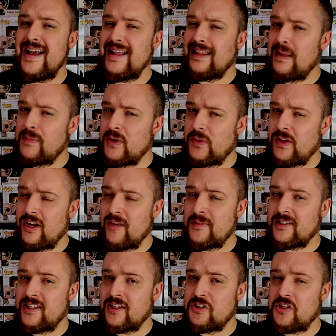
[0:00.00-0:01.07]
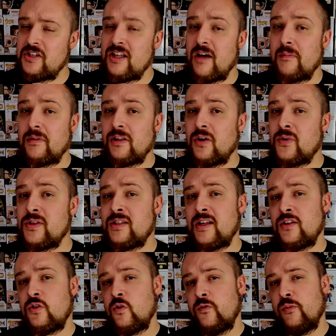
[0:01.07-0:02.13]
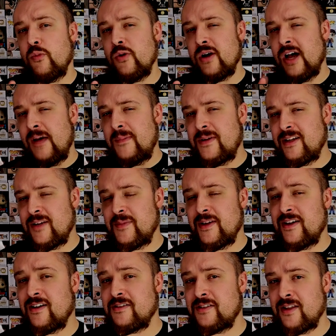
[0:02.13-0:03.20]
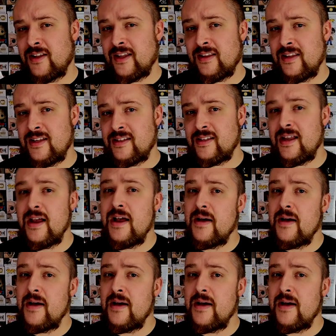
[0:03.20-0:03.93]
Let me know in the comment section down below, and stay tuned for more up-and-coming content like this.